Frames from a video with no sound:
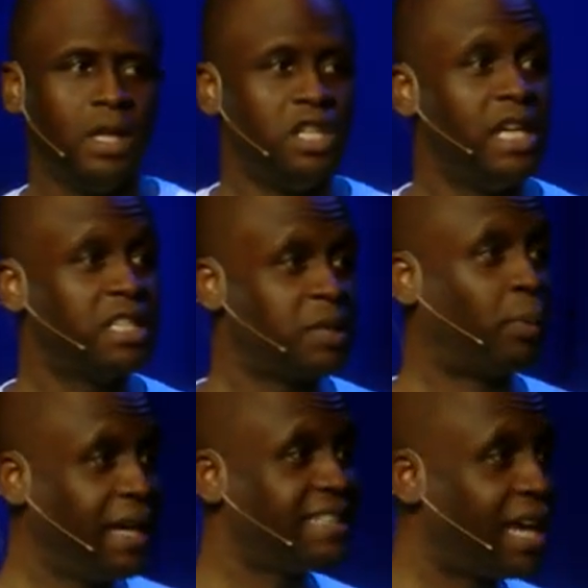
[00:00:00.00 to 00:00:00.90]
Jesus
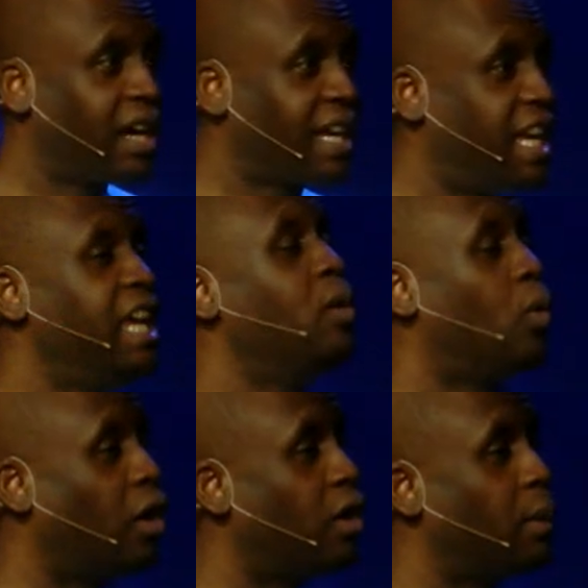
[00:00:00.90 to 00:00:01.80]
brings out a key
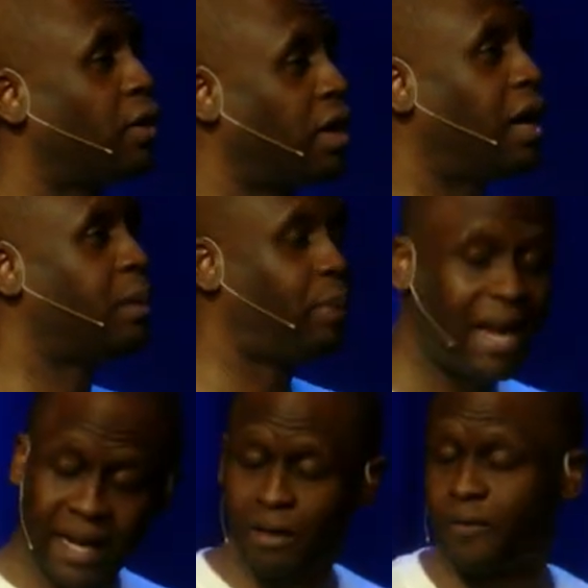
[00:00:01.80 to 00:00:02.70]
word that we're going to
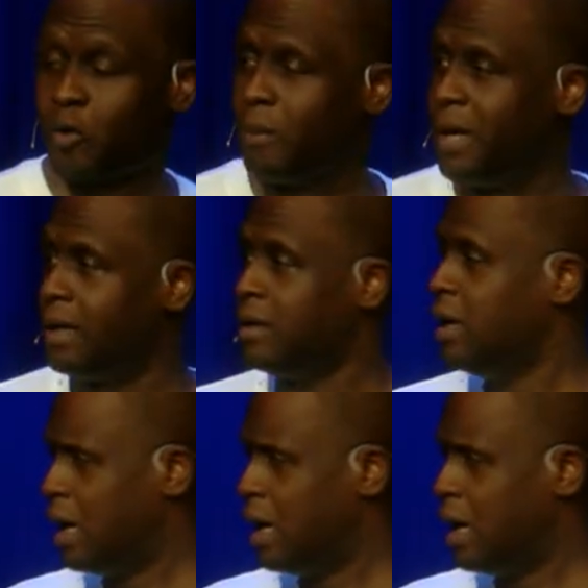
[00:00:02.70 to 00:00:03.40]
unpack here for a minute,